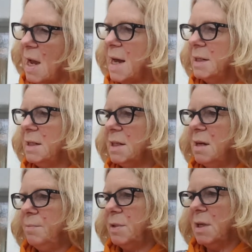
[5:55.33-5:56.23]
handy
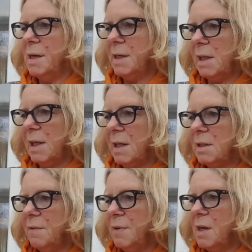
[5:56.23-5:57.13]
tips and little links
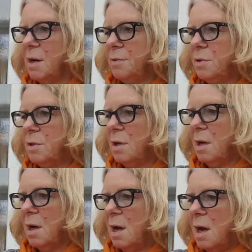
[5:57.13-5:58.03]
to videos.
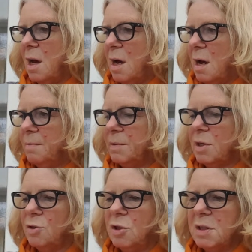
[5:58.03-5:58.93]

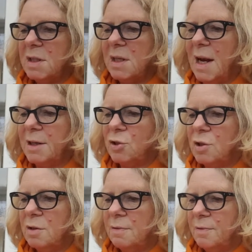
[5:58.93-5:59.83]
So she does a
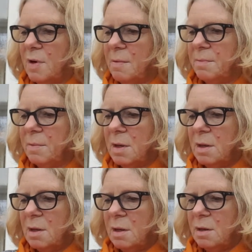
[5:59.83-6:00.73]
selection of
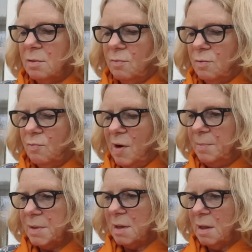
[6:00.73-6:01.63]

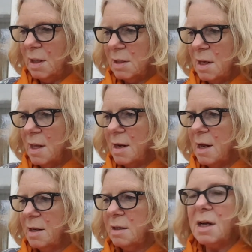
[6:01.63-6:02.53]
ribs and things like that,
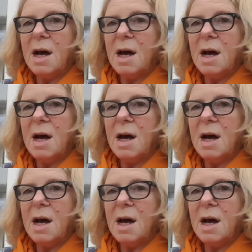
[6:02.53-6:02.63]
and